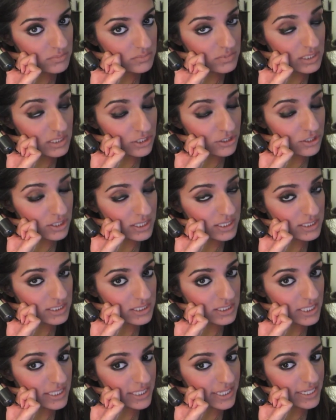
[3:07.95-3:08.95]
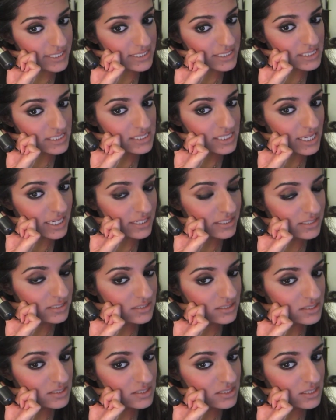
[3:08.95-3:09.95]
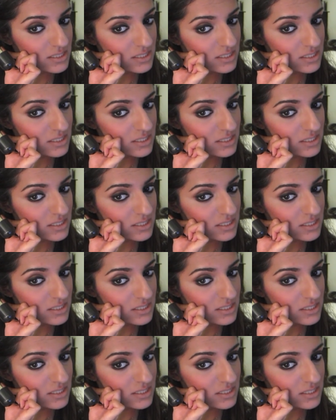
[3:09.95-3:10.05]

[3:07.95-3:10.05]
literally to like 18 seconds.